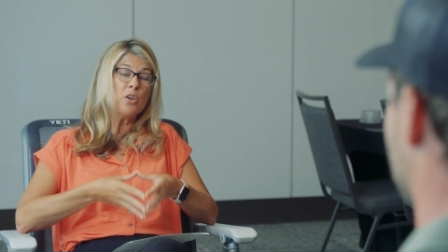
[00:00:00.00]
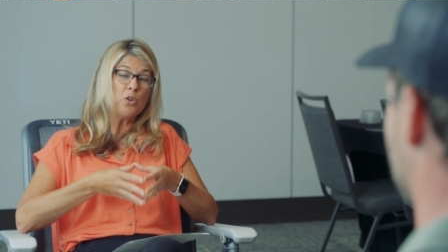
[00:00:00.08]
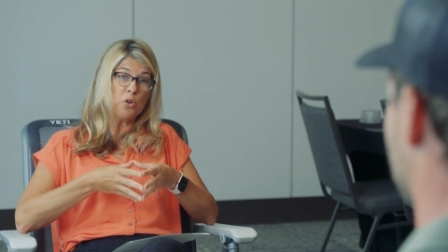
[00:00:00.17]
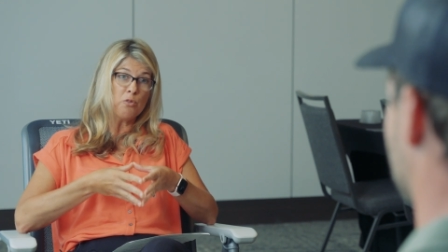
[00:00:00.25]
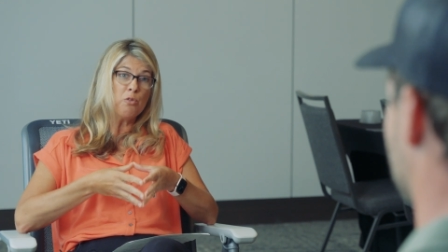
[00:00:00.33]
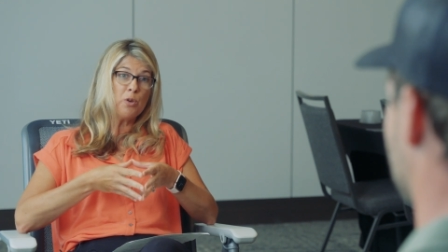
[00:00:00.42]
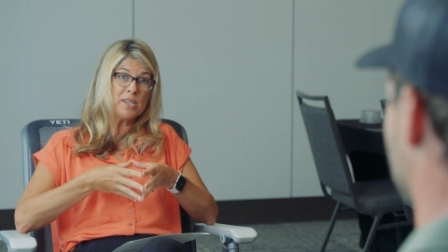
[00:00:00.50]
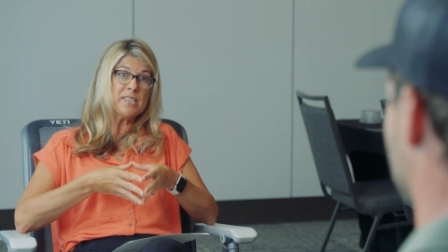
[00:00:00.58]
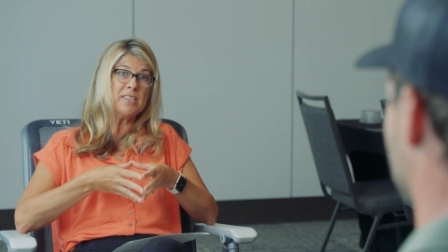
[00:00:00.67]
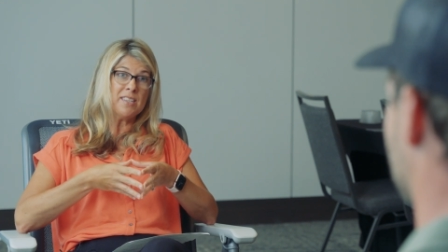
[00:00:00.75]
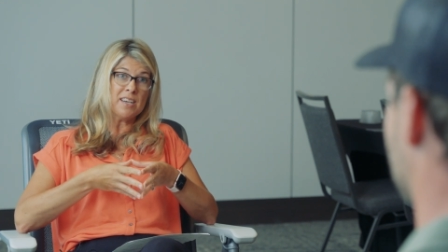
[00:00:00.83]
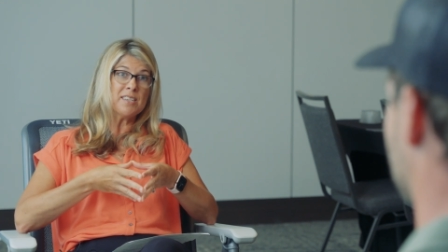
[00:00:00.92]
Your
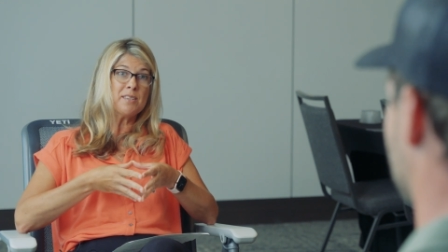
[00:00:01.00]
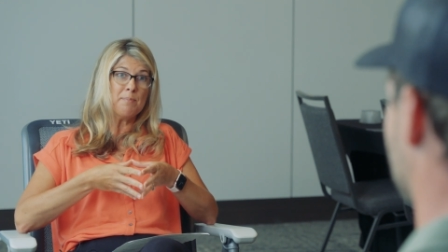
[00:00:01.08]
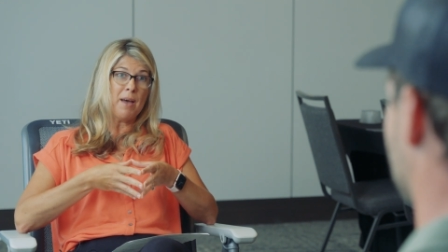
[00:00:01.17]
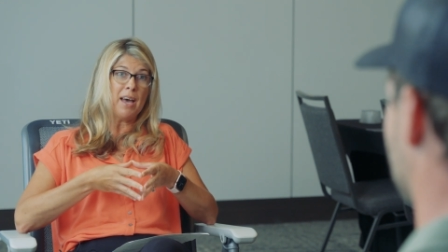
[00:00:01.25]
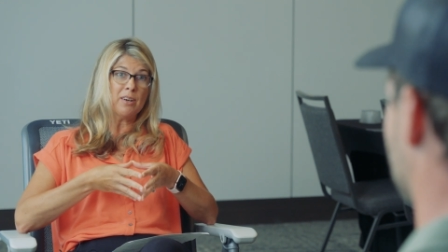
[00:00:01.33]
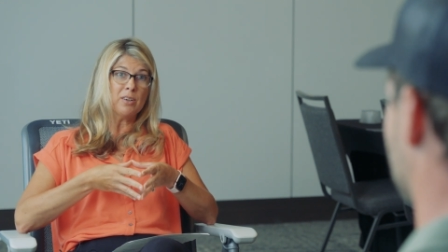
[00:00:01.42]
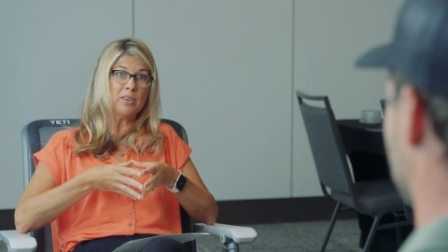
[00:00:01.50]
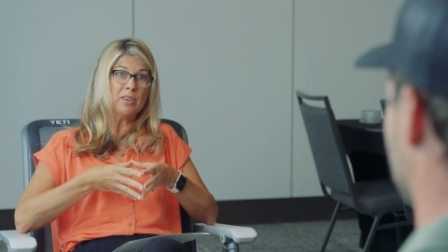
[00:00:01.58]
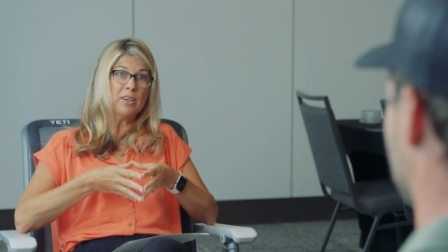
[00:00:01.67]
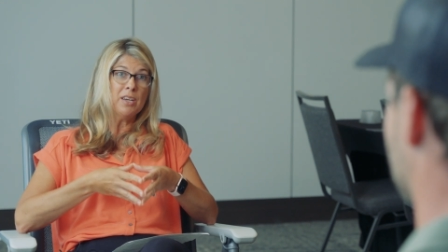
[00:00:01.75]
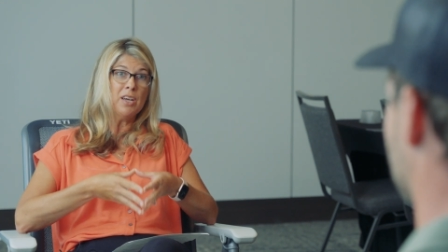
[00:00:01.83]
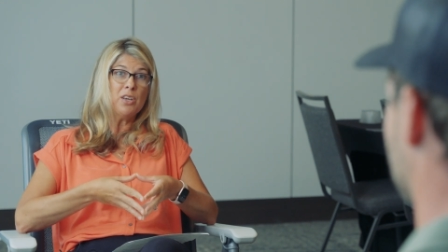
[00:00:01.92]
voice does matter.
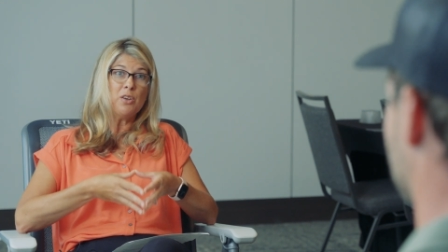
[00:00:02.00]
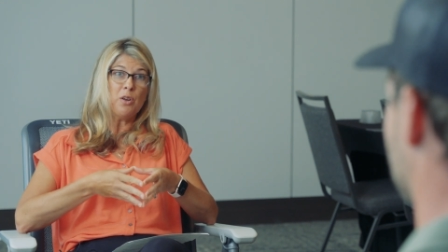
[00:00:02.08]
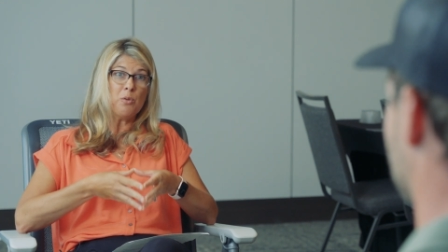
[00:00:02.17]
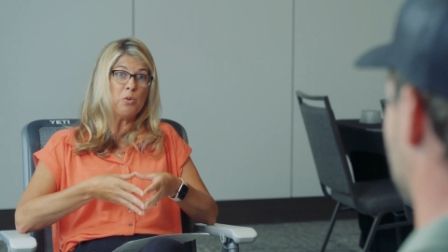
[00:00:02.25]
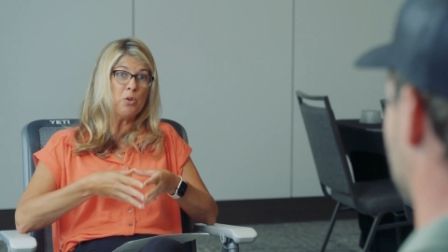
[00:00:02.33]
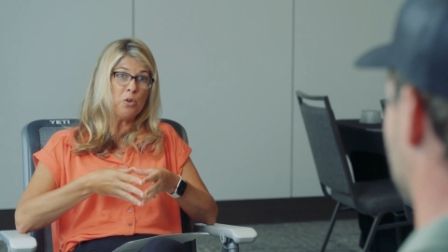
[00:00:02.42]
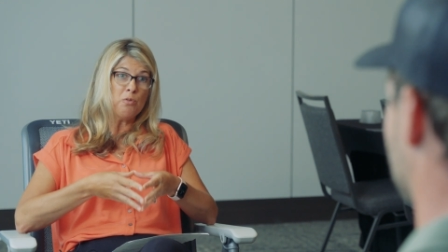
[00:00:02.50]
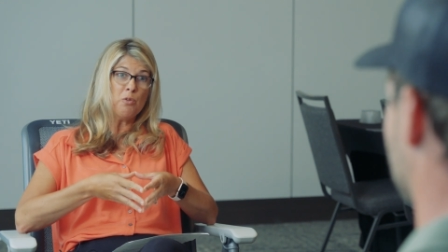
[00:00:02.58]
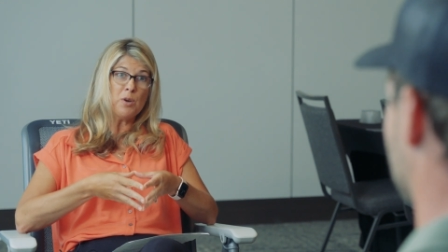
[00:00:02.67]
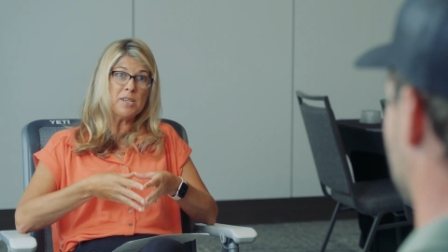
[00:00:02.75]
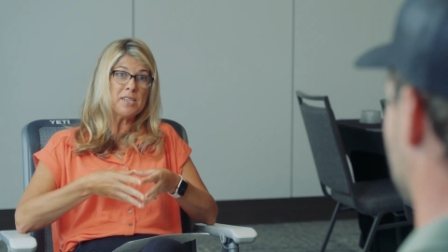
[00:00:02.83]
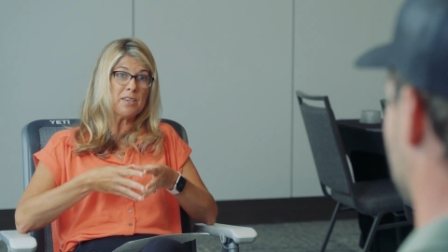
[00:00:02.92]
You know, your
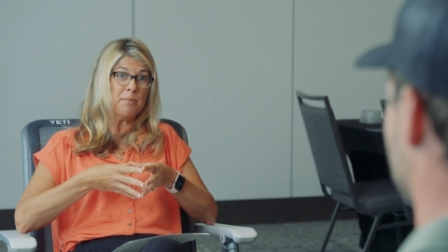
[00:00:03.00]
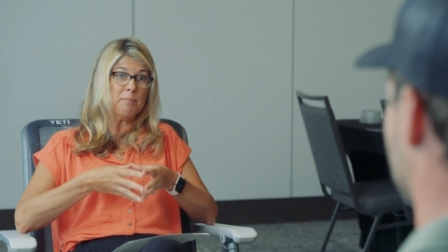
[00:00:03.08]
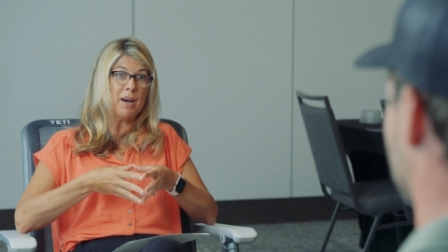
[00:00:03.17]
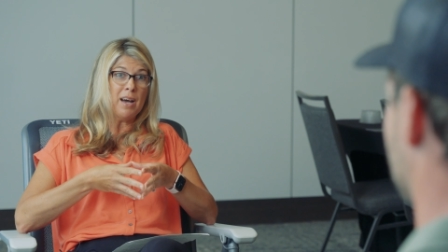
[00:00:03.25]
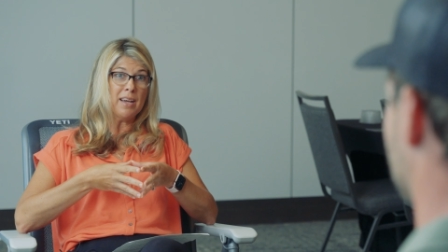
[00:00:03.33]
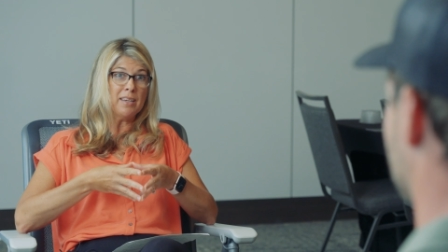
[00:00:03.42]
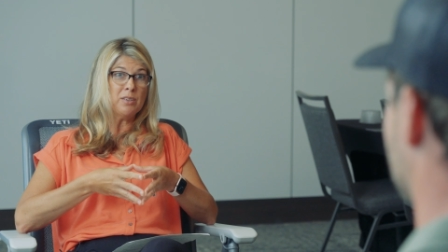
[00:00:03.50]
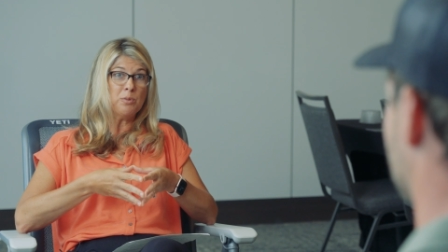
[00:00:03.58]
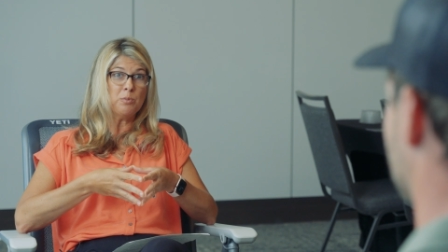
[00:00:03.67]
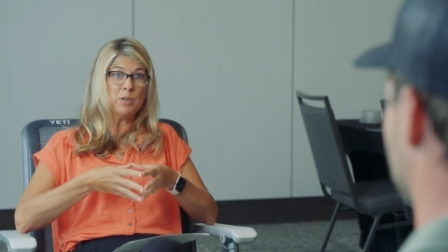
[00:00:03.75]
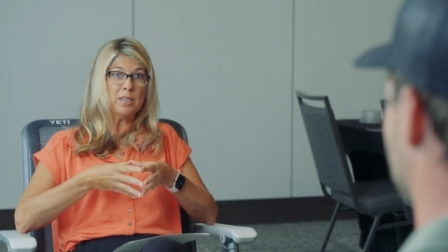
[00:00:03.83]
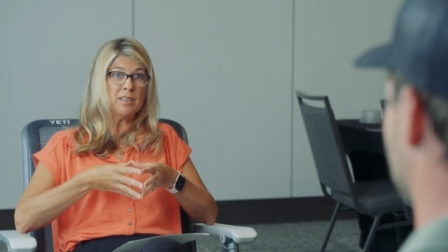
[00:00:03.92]
voice combined
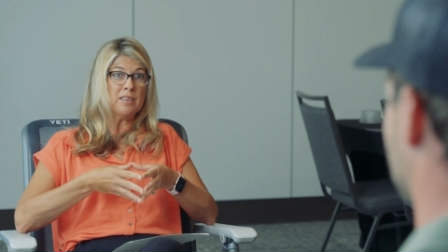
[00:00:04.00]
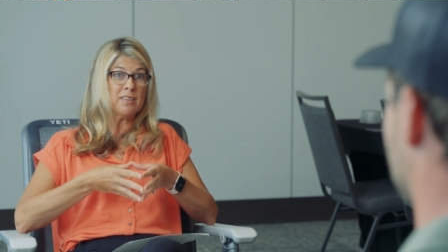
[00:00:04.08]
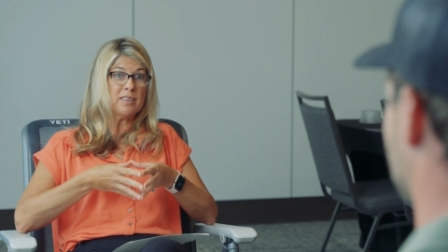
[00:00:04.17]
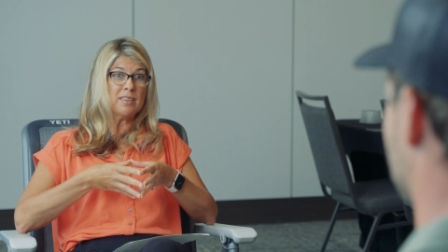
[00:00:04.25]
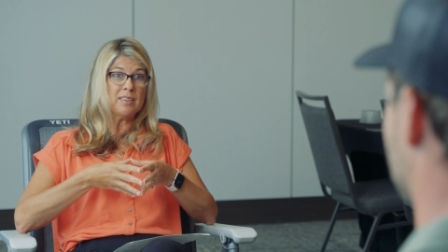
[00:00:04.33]
with,